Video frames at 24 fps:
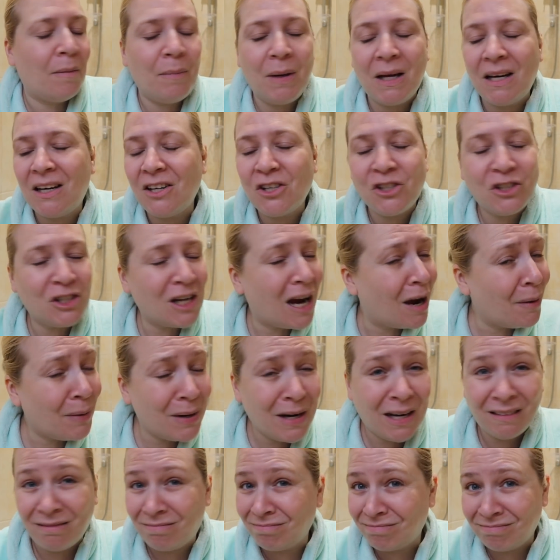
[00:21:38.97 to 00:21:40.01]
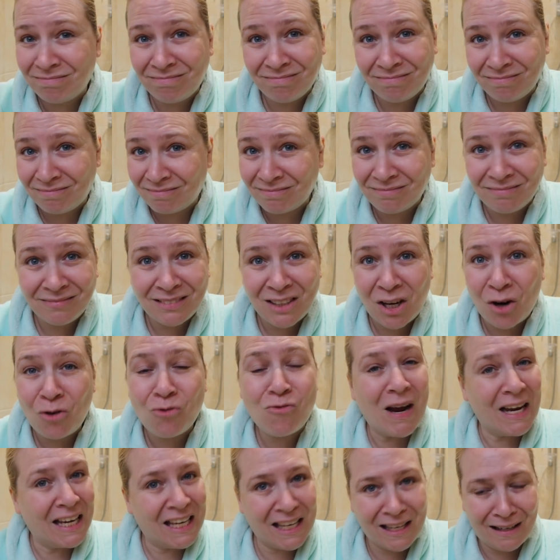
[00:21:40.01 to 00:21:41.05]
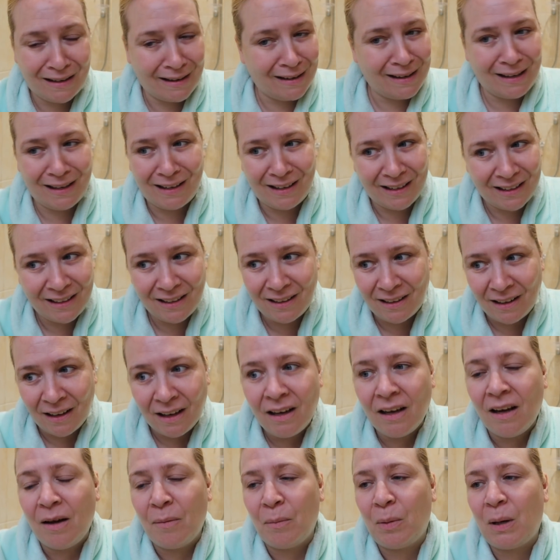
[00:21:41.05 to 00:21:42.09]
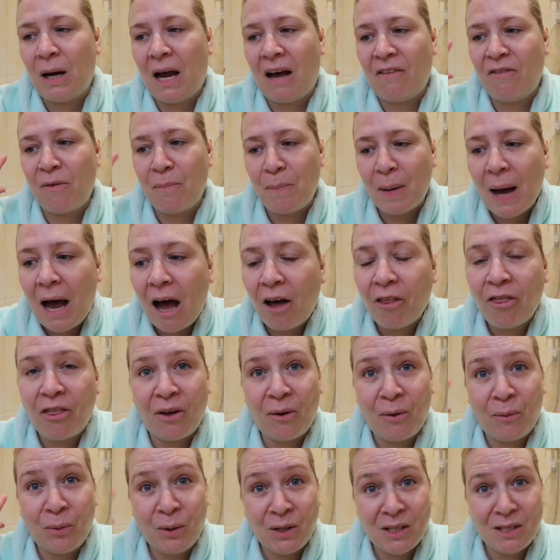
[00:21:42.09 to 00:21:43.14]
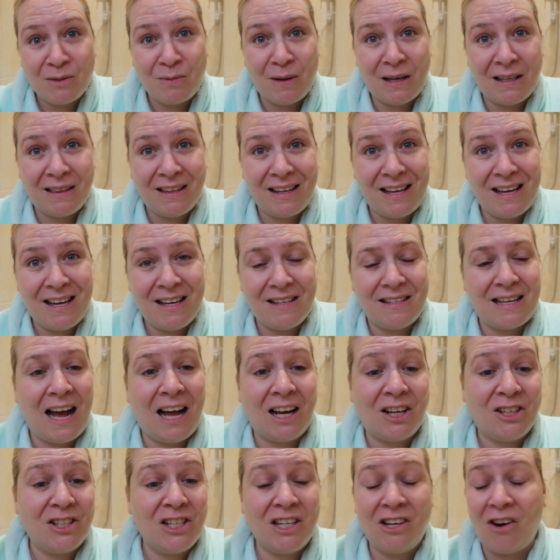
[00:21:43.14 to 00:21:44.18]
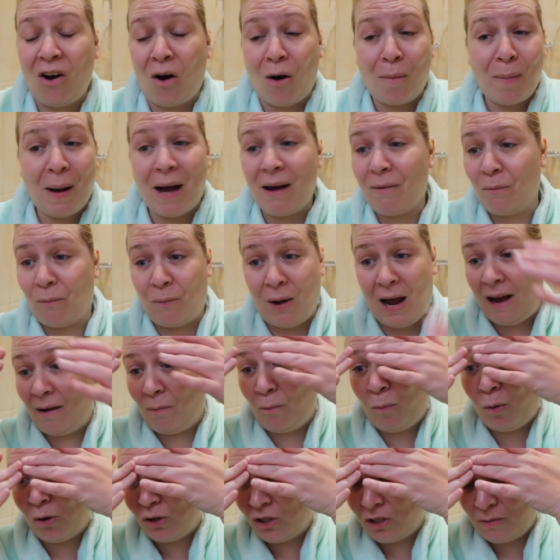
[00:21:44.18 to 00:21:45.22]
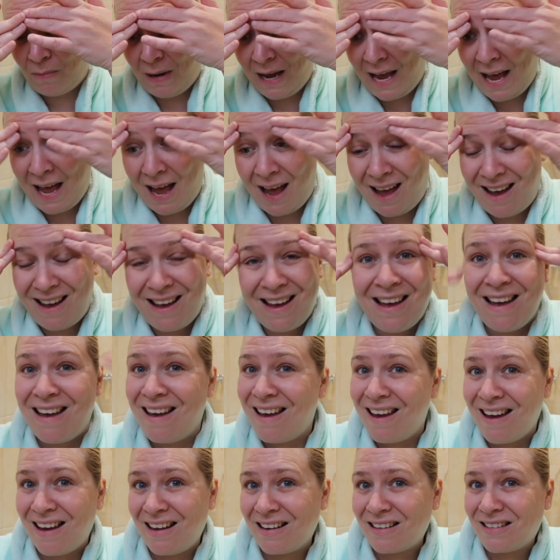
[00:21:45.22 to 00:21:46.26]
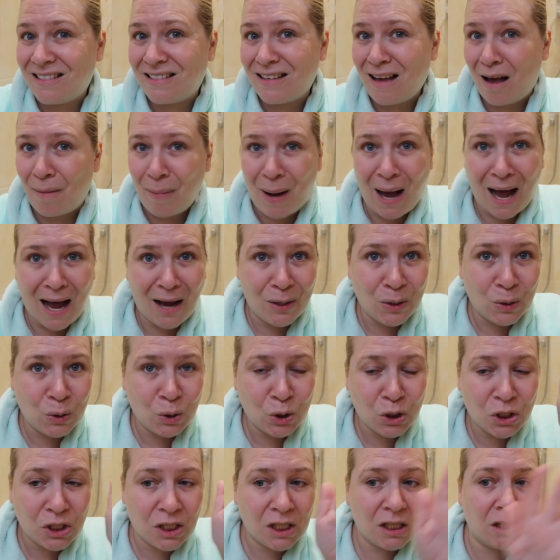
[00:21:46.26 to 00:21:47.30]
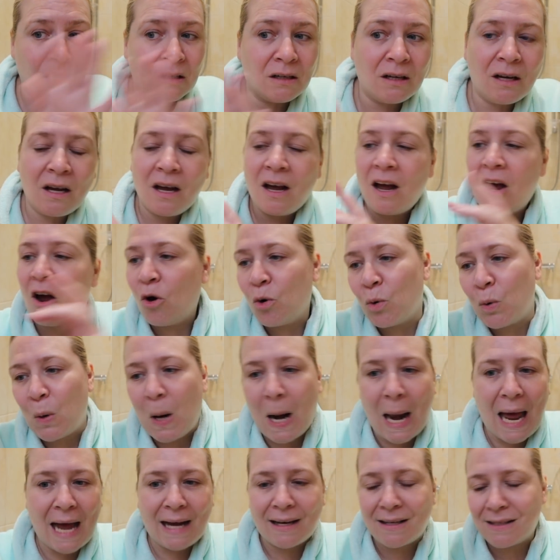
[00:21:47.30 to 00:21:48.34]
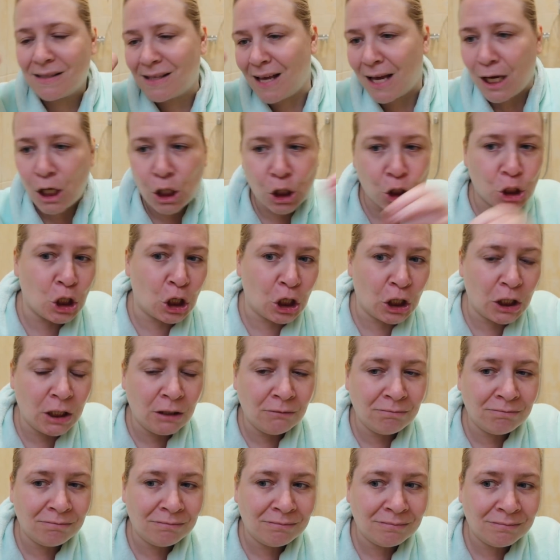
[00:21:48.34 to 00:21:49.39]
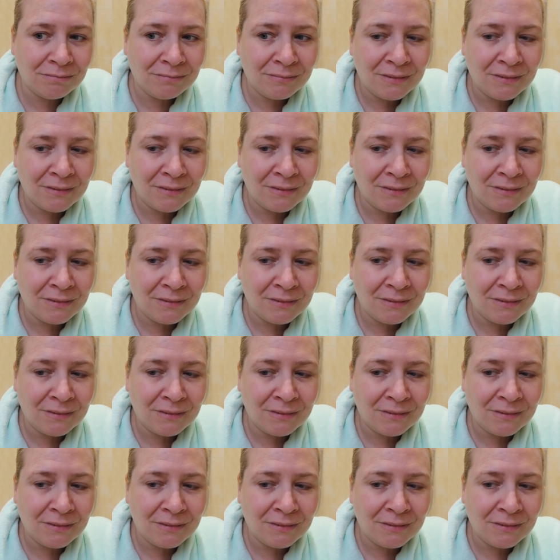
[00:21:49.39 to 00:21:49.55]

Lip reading: I mean, I shower regularly. But I have a bath once a week that is actually not about washing my hair. It's about relaxation.